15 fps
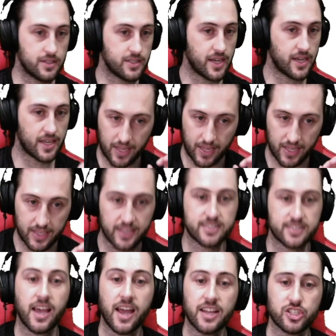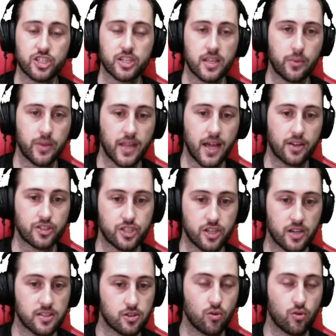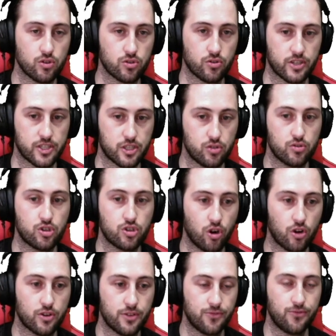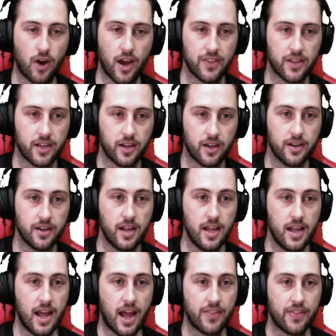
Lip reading: saying he intentionally, without just cause or excuse, cocked and fired the gun. And then